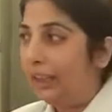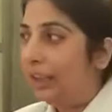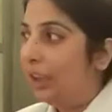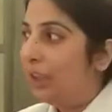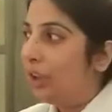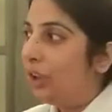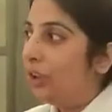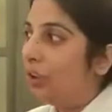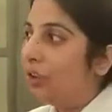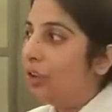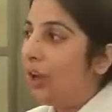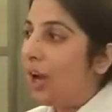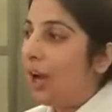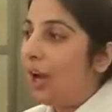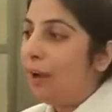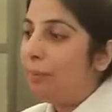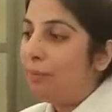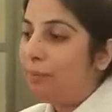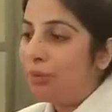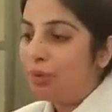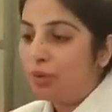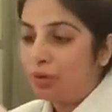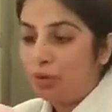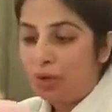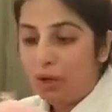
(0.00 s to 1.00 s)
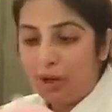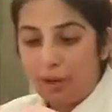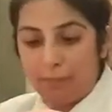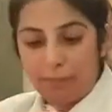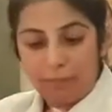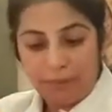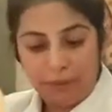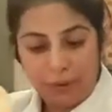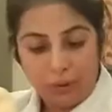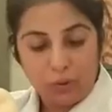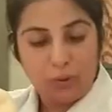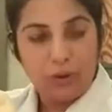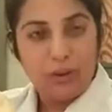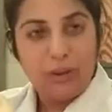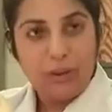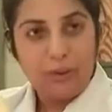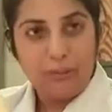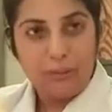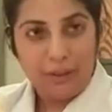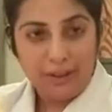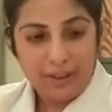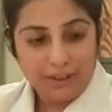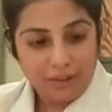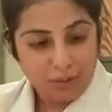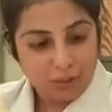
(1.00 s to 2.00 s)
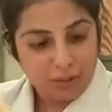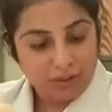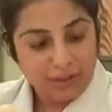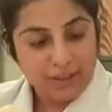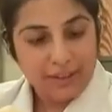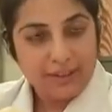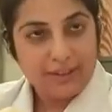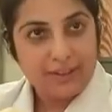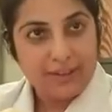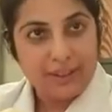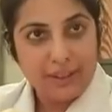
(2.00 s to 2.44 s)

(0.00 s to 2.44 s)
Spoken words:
Sometimes the mother is scared to let the baby